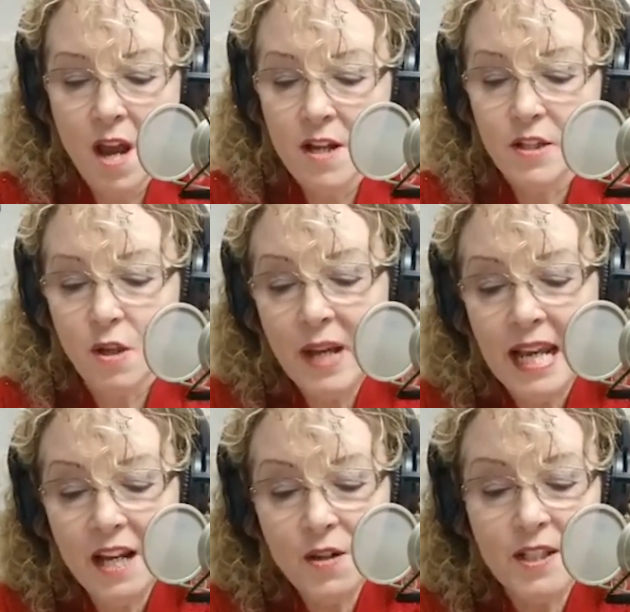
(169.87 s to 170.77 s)
So
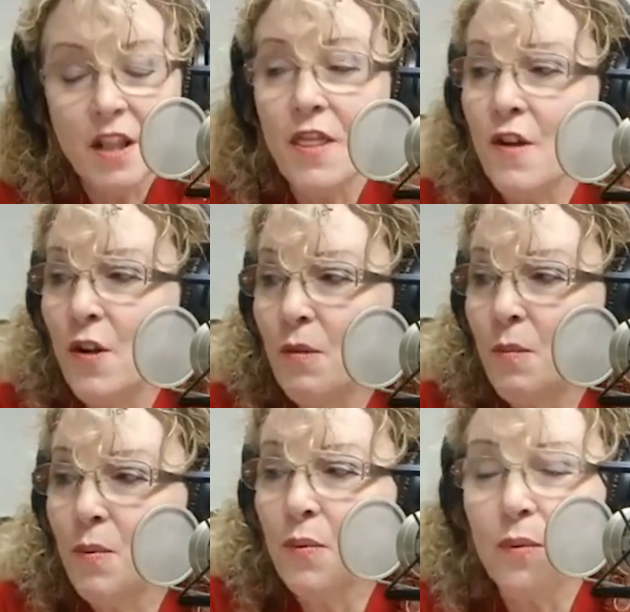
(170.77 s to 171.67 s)
here's the third
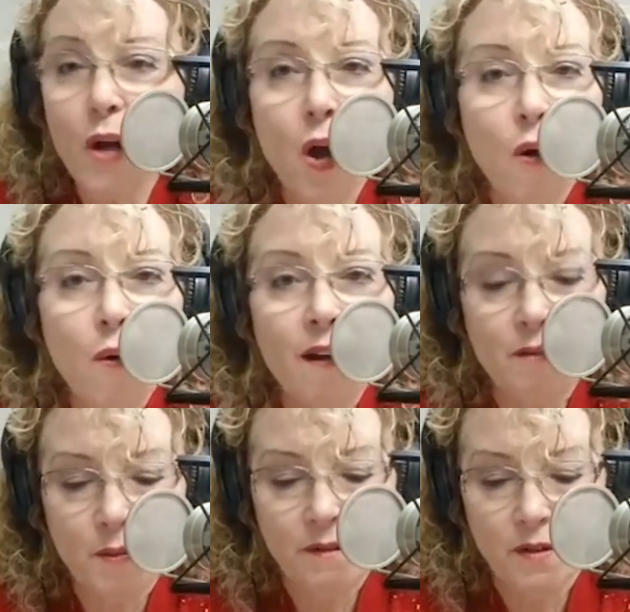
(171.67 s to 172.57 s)
pro of a
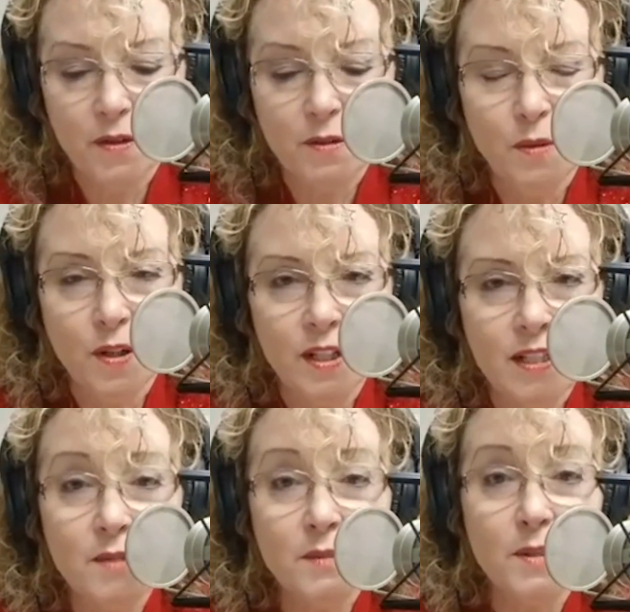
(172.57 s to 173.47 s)
reverse mortgage.
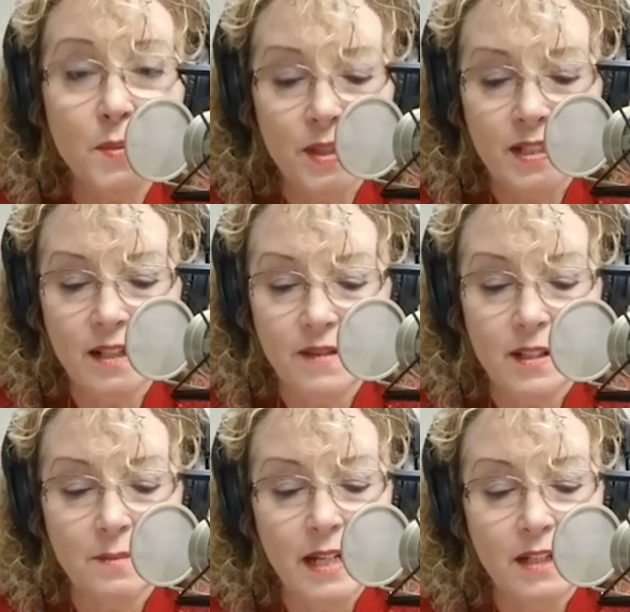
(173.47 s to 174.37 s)
This one's pretty
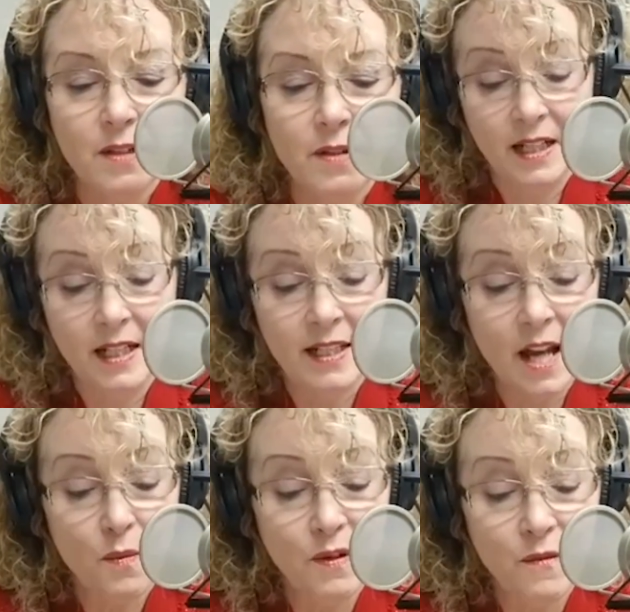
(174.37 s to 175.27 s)
self-explanatory. A
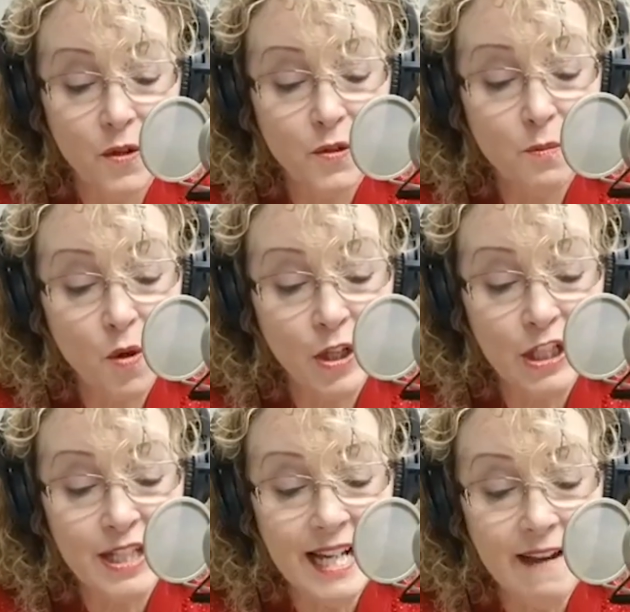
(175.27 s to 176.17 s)
reverse mortgage
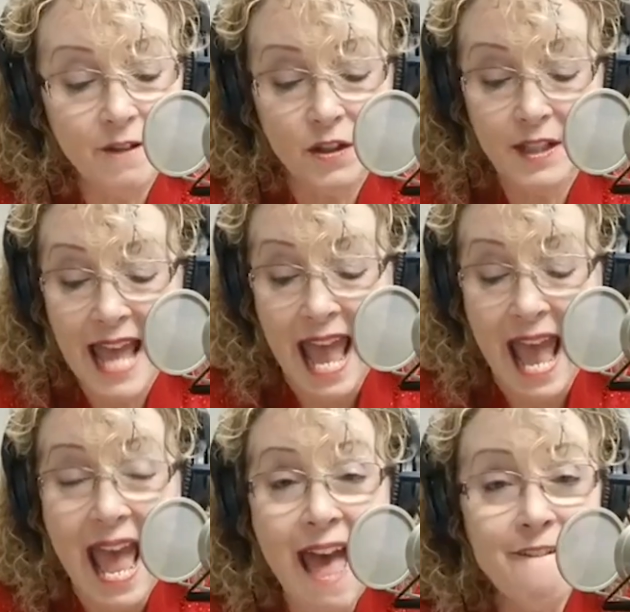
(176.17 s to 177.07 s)
never,
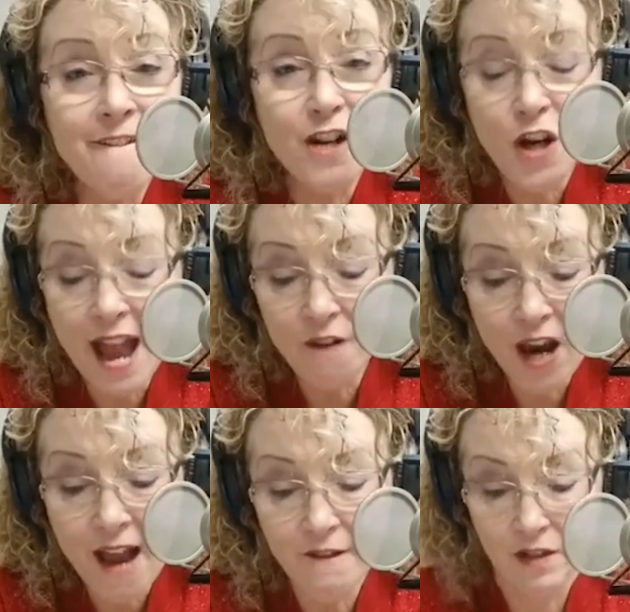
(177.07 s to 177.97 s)

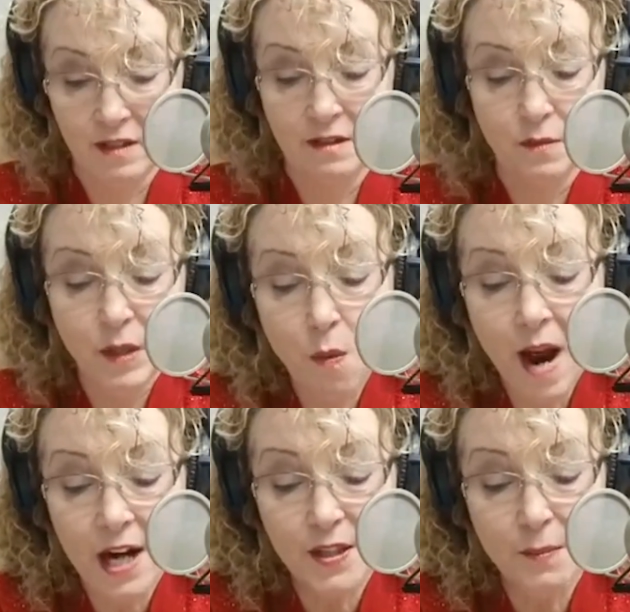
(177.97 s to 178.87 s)
ever
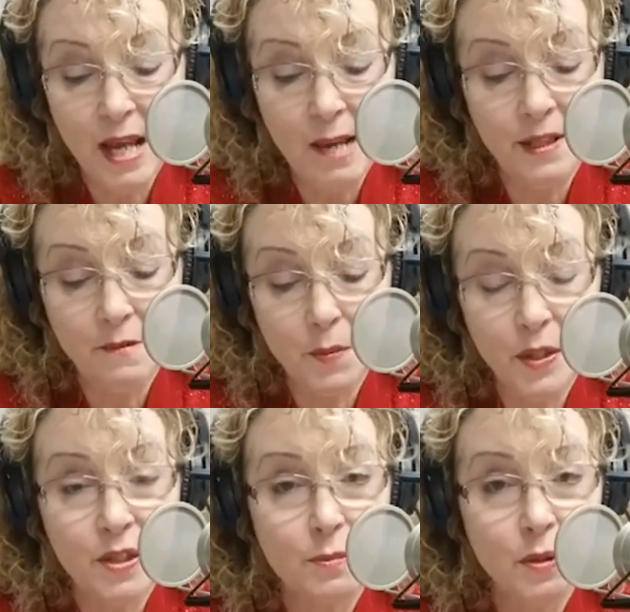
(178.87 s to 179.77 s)
requires a payment of
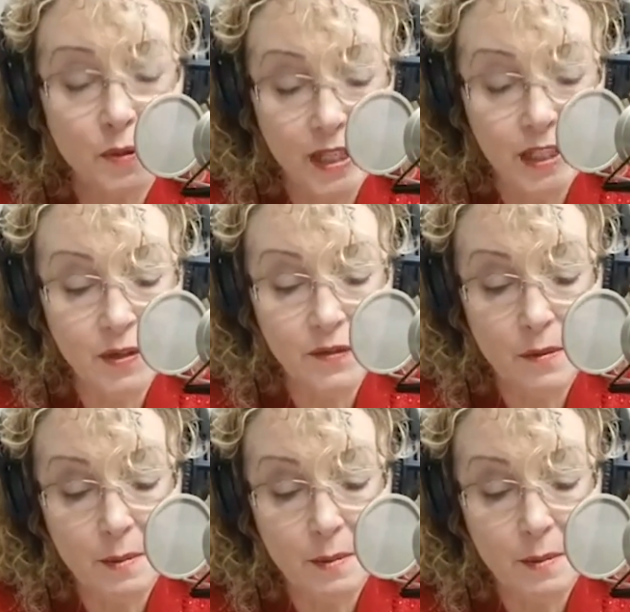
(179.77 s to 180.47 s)
principal or interest from the